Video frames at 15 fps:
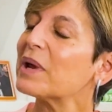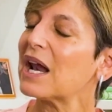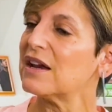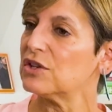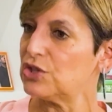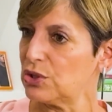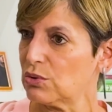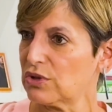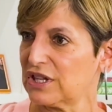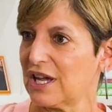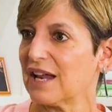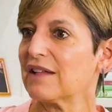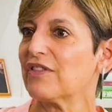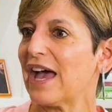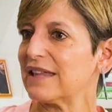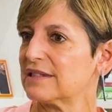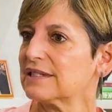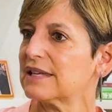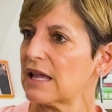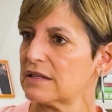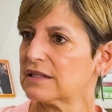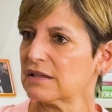but I do think that
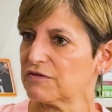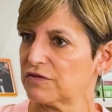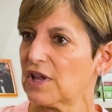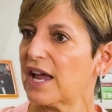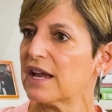sense of